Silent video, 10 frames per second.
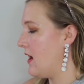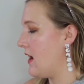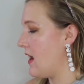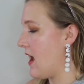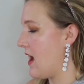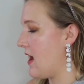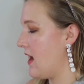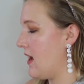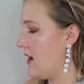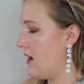And
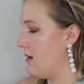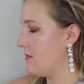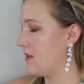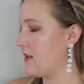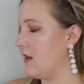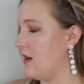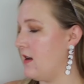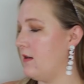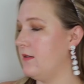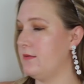I am just
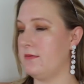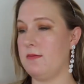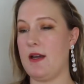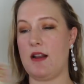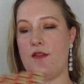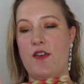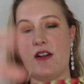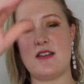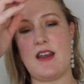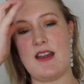gonna pick the
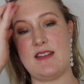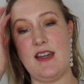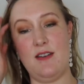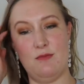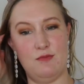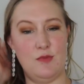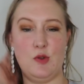first thing I see.